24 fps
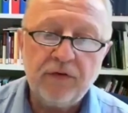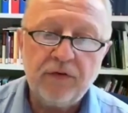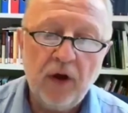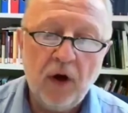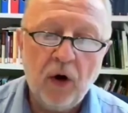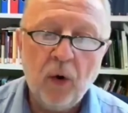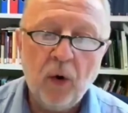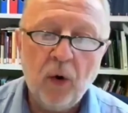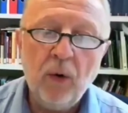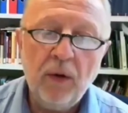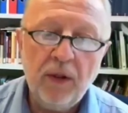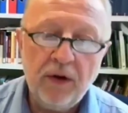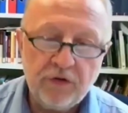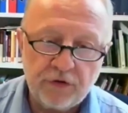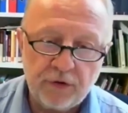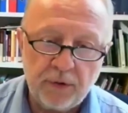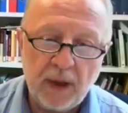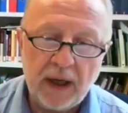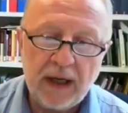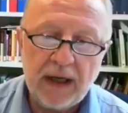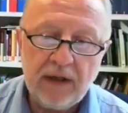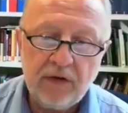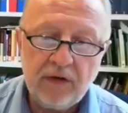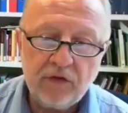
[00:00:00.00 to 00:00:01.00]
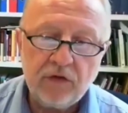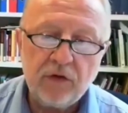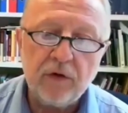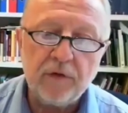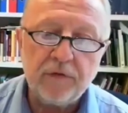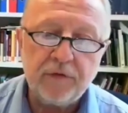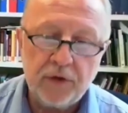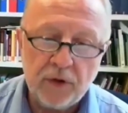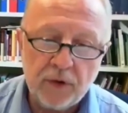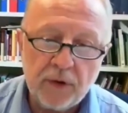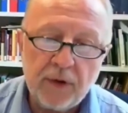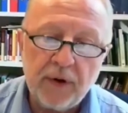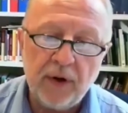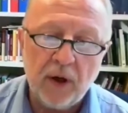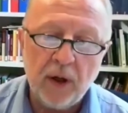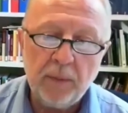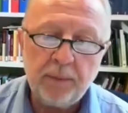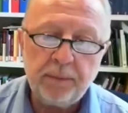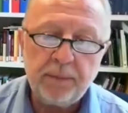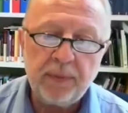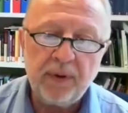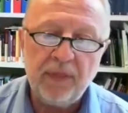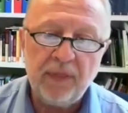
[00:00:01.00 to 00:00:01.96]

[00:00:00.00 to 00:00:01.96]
the holy shrines of Europe.